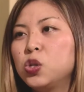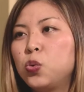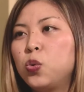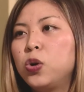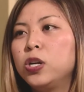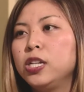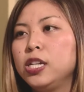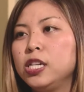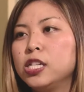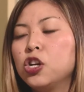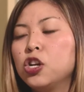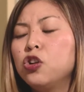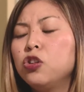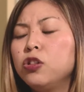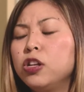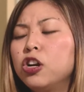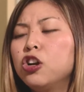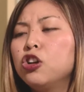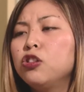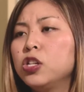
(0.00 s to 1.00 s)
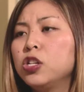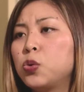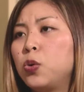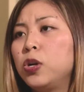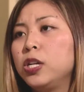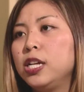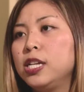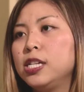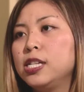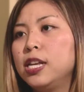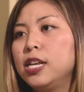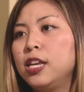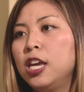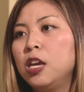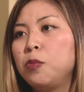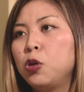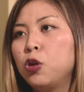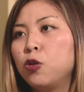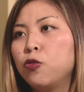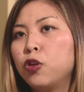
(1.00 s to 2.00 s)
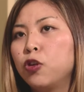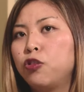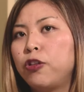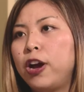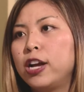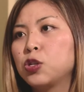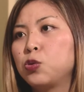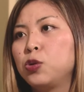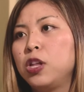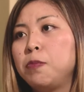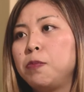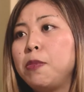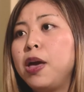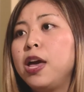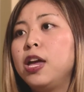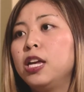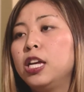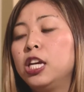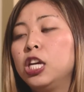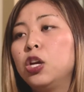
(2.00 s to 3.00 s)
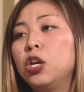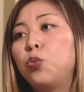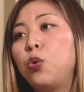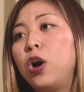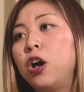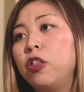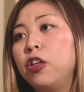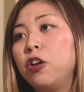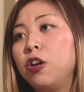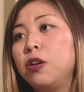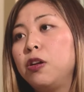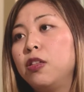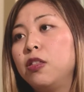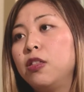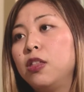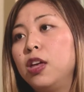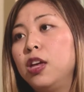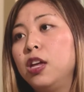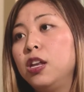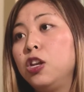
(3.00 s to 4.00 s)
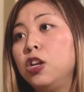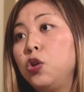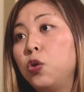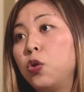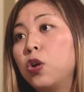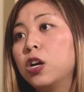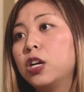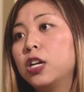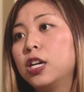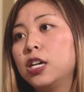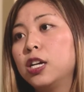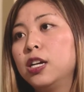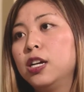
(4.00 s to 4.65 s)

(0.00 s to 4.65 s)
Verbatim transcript: twenties, early early twenties, they came here for grad school. They met while they are in New York.